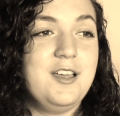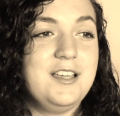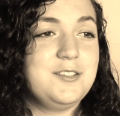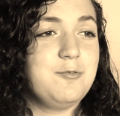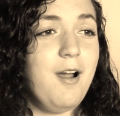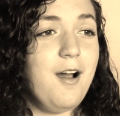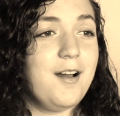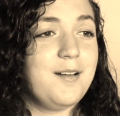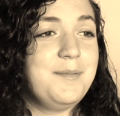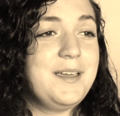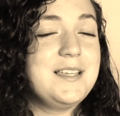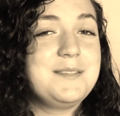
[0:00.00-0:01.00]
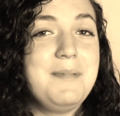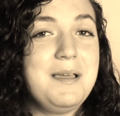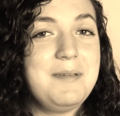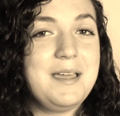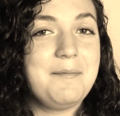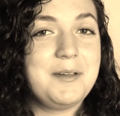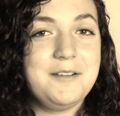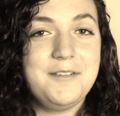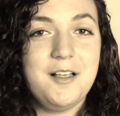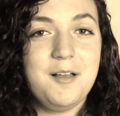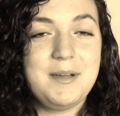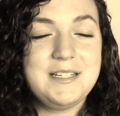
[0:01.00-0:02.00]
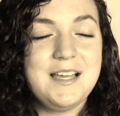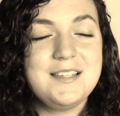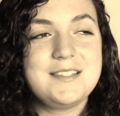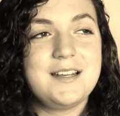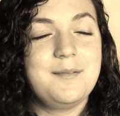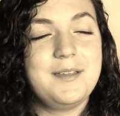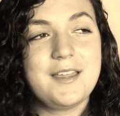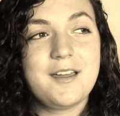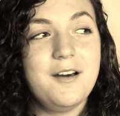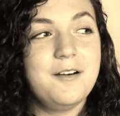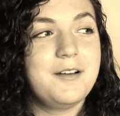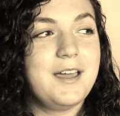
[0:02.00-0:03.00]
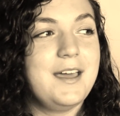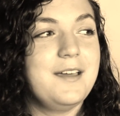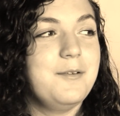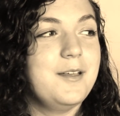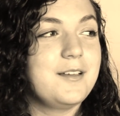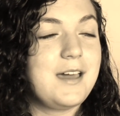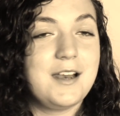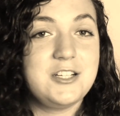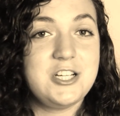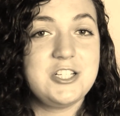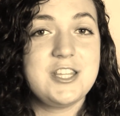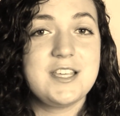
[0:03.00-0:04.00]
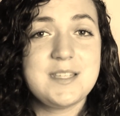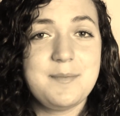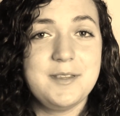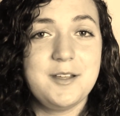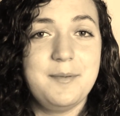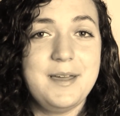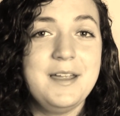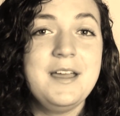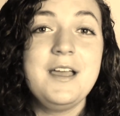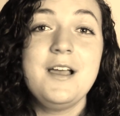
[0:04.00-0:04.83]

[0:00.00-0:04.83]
is wrong, because maybe I'm gonna fail on my test and I'll be like, oh, okay, well, gotta change things up a little bit.